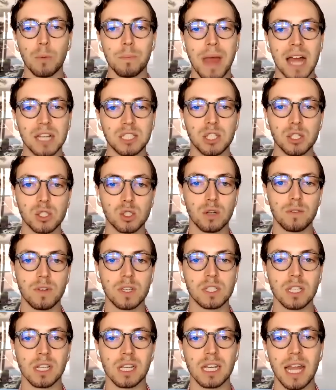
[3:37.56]
matching service
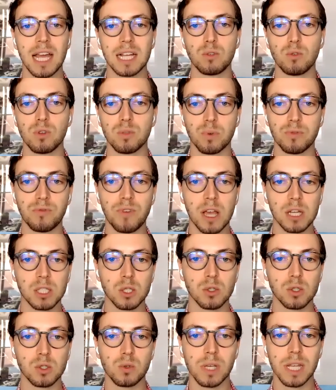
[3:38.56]
to connect you with
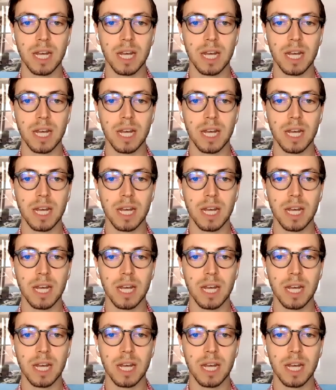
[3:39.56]
professionals who can